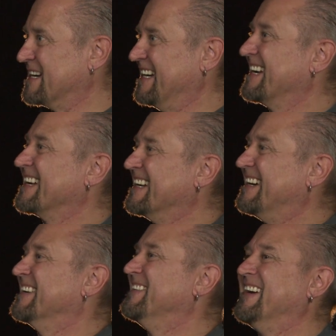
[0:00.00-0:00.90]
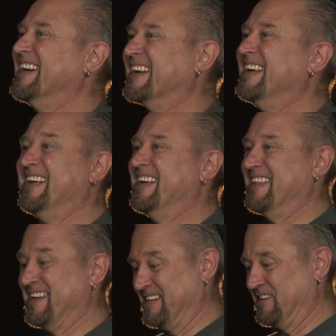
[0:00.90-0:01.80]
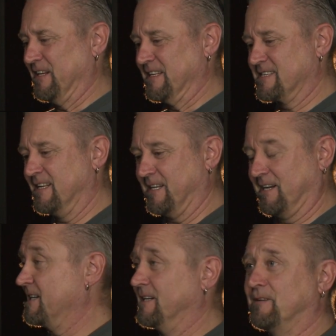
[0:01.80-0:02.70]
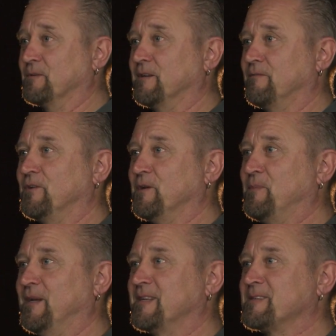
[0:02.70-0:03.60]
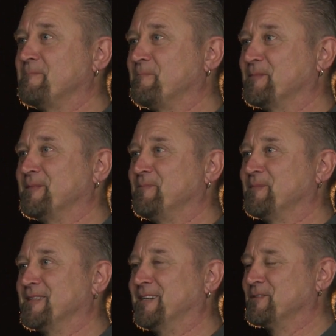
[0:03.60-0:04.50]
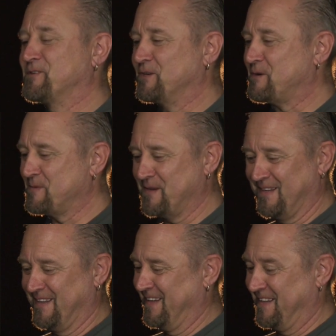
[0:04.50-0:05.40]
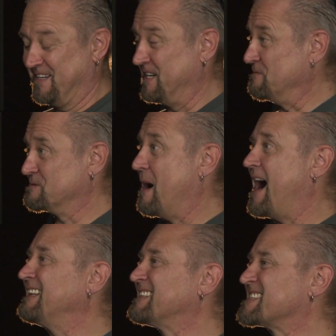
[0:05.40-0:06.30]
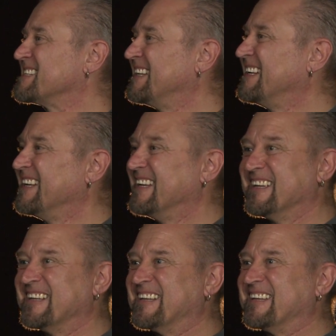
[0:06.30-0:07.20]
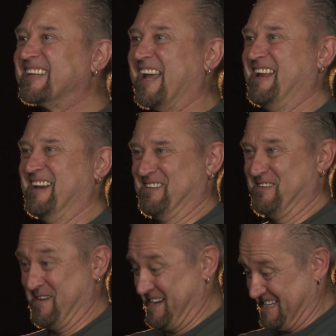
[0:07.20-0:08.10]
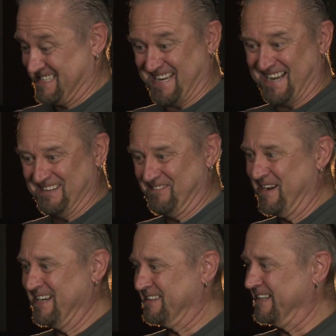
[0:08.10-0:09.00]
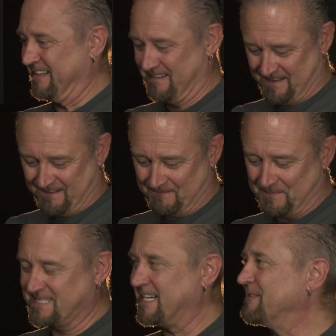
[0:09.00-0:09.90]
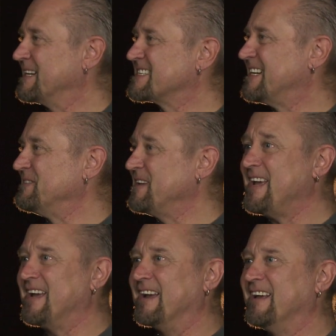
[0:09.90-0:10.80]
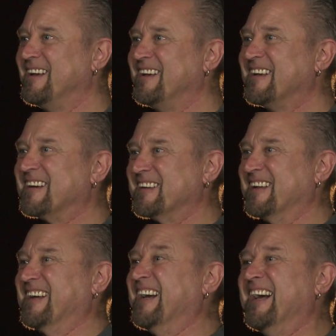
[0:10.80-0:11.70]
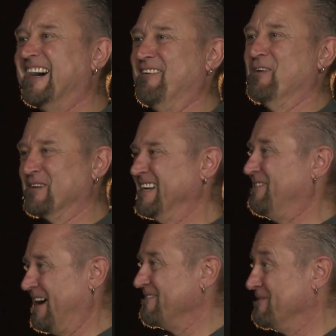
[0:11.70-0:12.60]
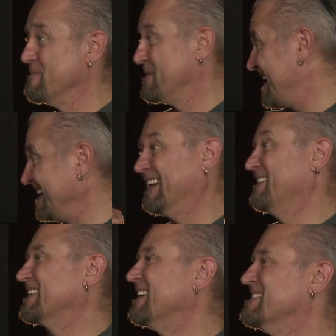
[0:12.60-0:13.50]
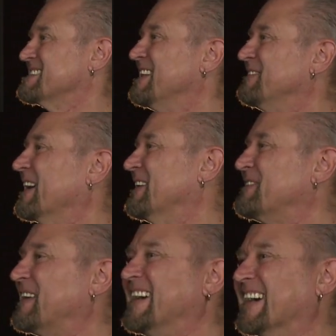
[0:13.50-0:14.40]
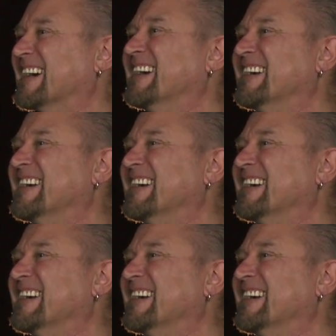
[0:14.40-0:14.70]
gear, you know what I mean? And then you think yourself, you had to come down for your bait, down the shop, and it was miles. You know what I mean? You're setting away and you're thinking, it'll be time to get down there. I'm not going to have half my bait and I'll have to get myself back up, like.